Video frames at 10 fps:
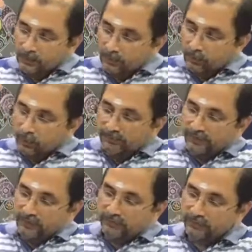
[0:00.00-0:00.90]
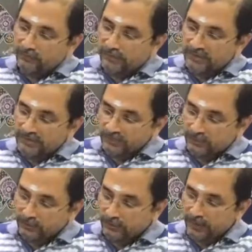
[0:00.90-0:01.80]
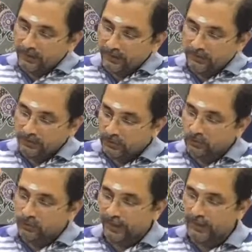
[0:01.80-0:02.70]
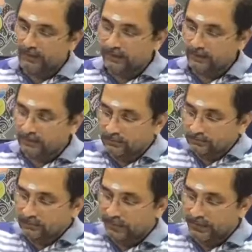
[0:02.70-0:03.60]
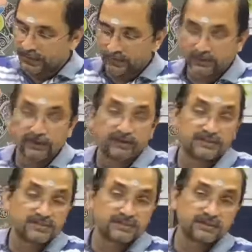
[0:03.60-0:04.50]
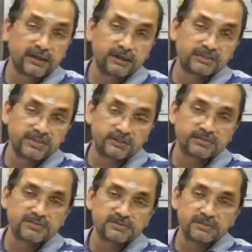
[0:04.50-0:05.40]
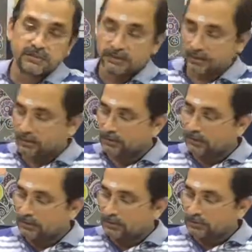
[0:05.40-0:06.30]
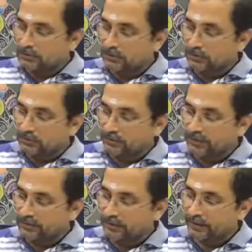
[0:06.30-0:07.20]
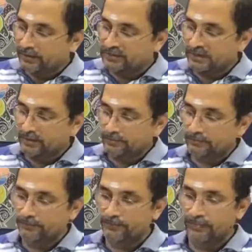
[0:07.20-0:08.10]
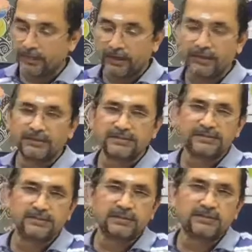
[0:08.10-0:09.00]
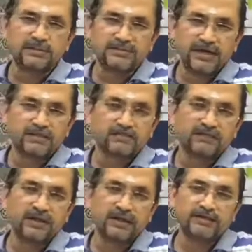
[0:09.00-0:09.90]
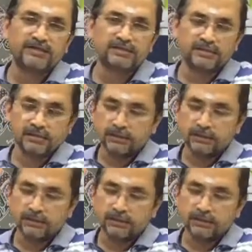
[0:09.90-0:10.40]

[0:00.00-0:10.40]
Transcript: what we are going to do is we're going to make two identical carrot shapes. So to make the carrot shape, again, the size of the legs,